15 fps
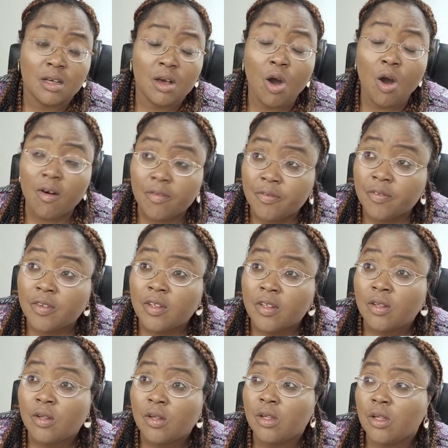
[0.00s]
of
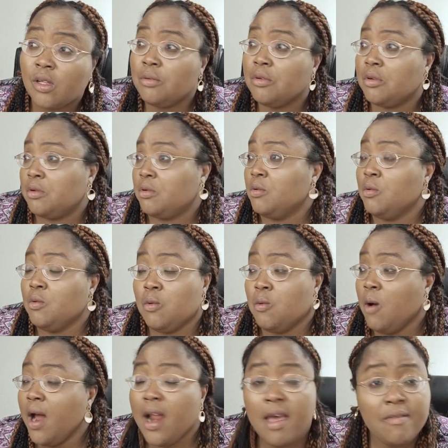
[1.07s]

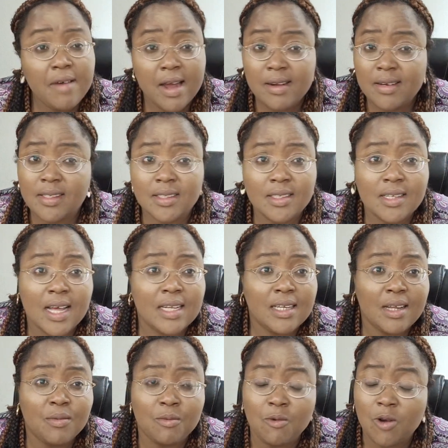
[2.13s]
whatever reason that
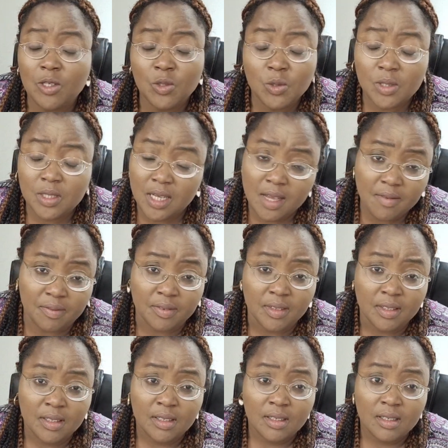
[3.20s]
they want to give,
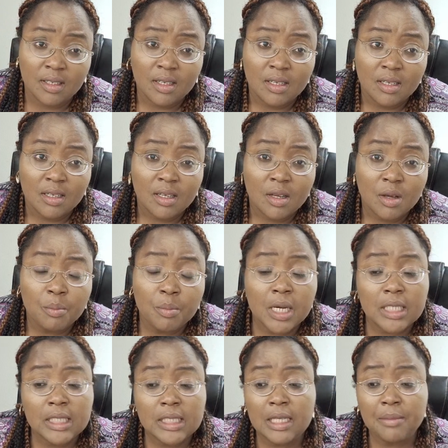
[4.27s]

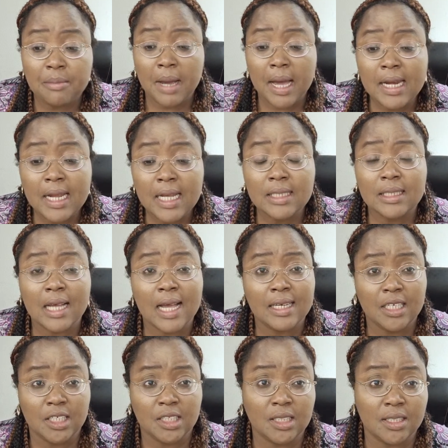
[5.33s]
but they managed
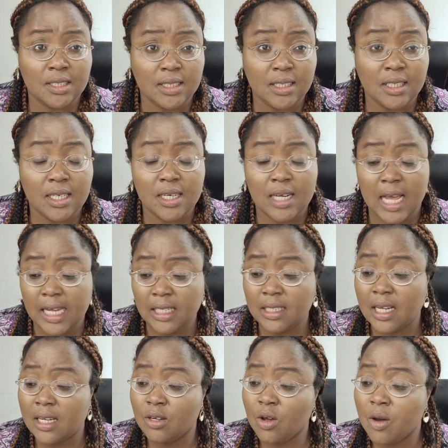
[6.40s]
and they succeeded, and
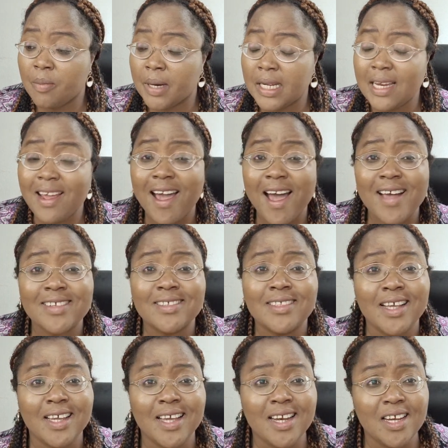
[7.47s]
nobody has
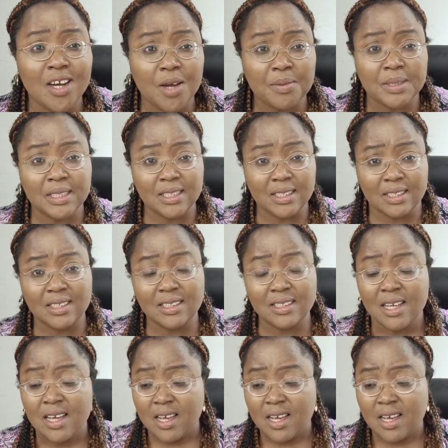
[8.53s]
taken it up since.